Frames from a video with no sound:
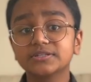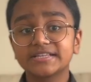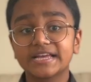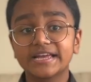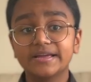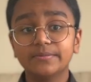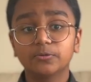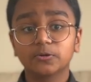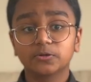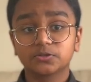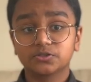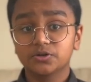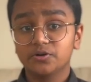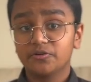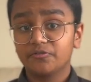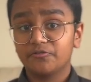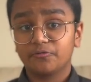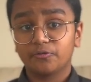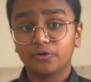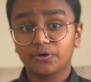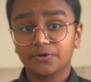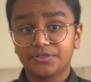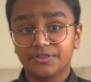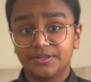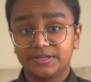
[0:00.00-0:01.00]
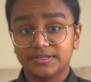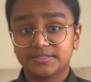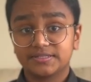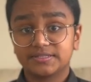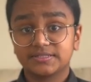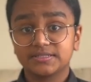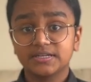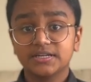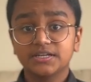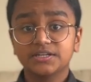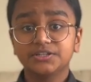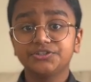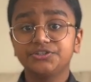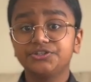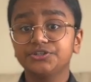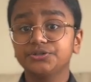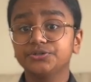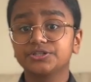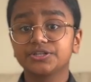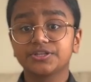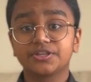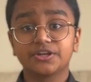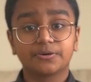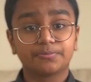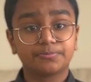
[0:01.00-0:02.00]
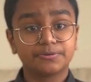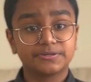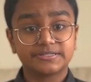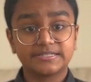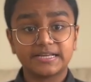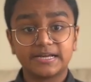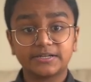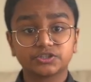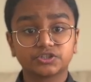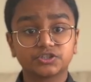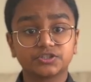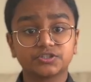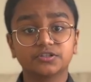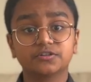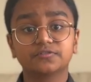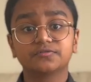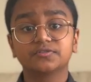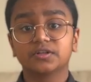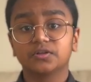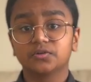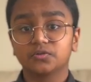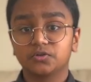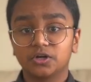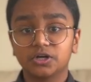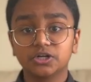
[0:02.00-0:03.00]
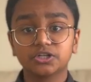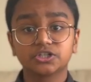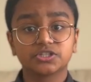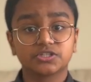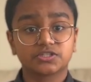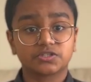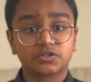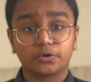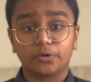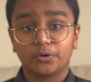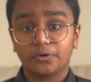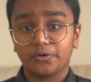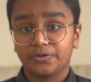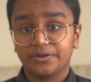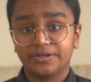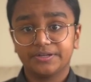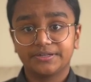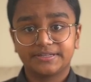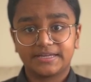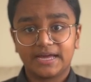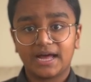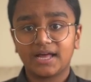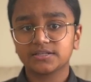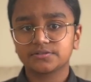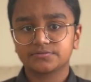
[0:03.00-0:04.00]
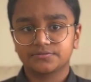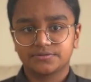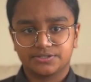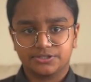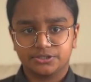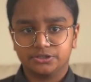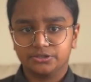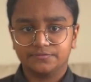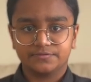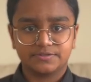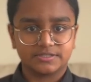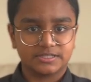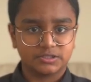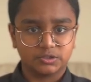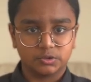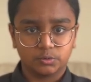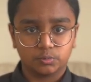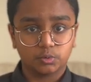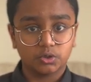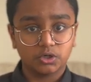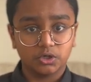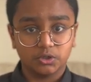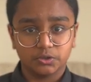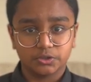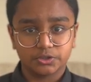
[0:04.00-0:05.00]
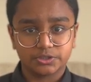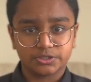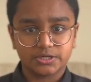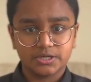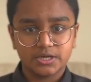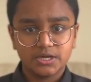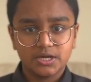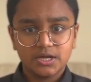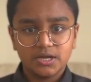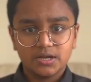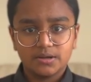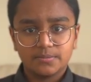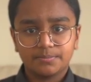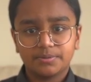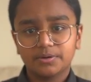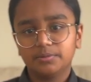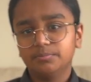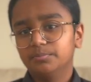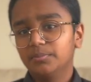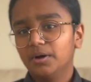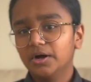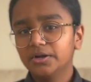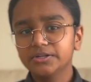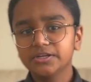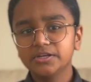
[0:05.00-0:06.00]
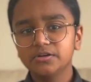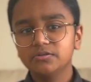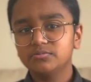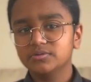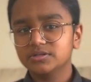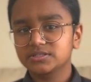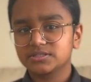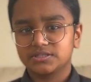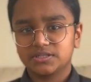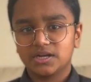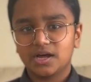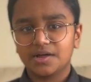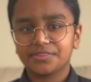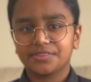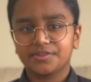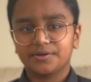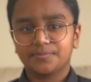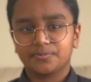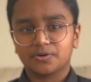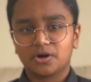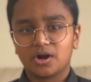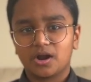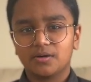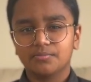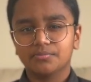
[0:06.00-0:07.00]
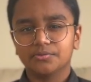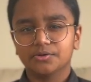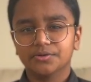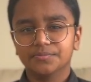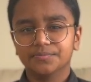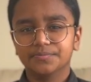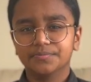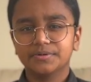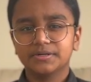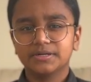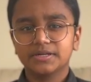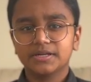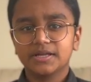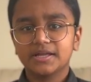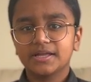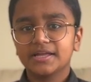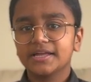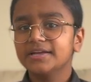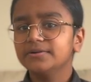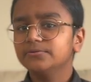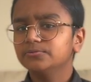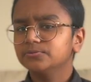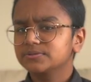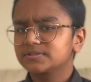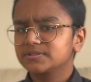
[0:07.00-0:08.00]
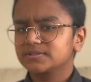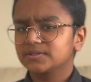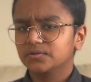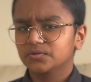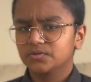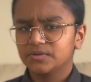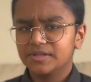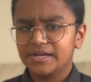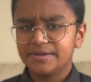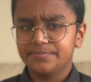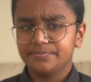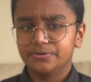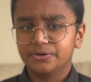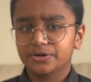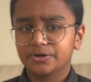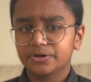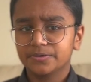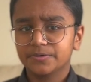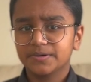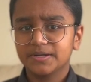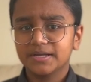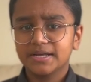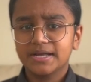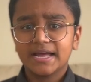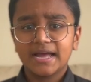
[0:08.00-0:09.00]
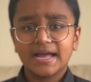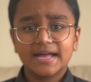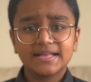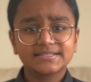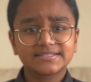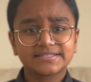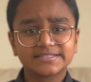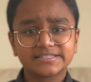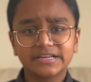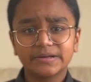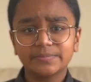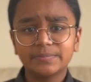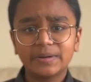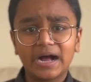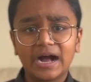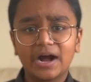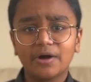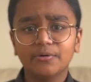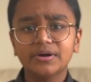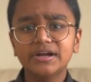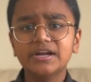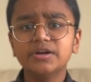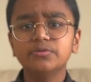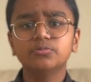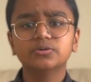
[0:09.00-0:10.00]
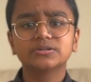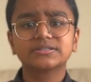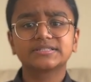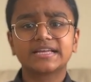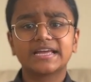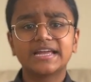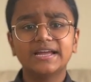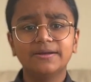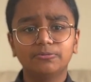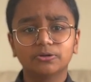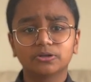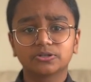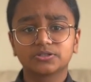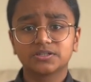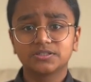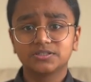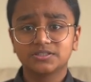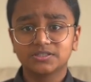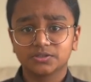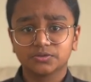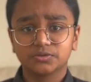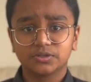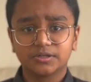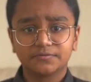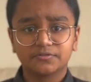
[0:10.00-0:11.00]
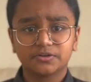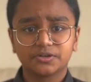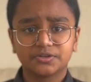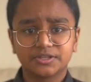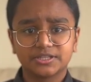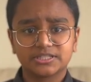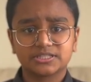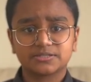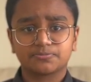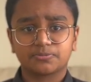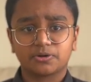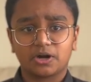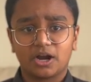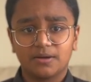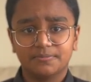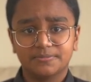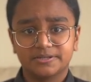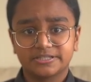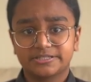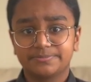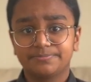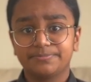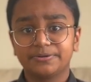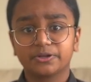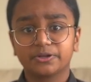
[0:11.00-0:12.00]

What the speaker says: was able to afford this due to their possession of the largest oil and gas reserves in the world, but money was not the problem, it was the labor. And somehow it was able to deliver this promise,